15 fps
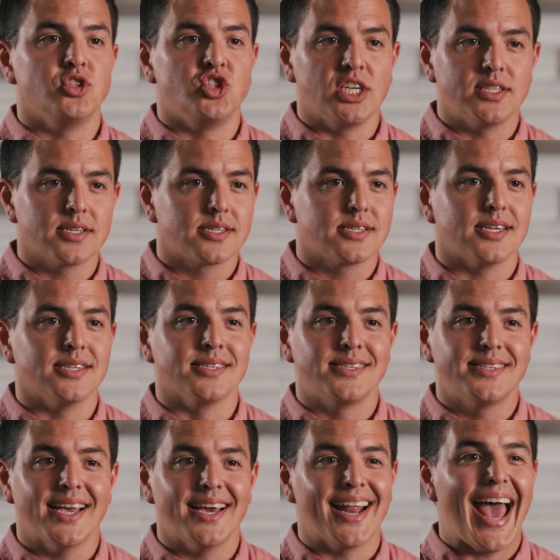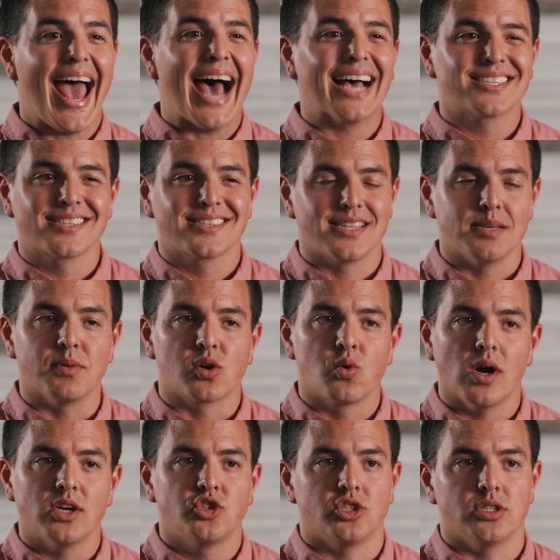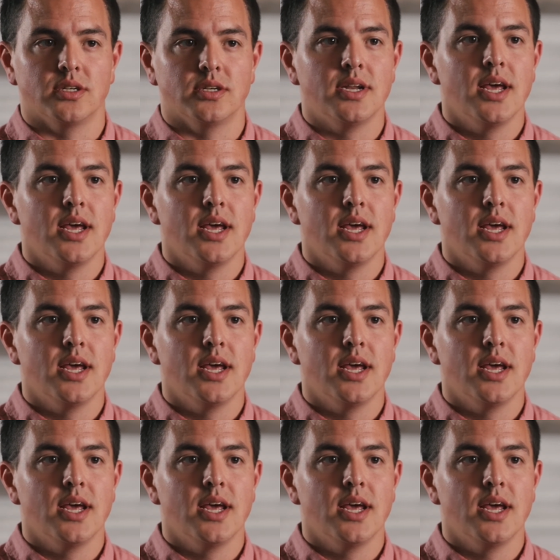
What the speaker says: Jesus instead asks them a question.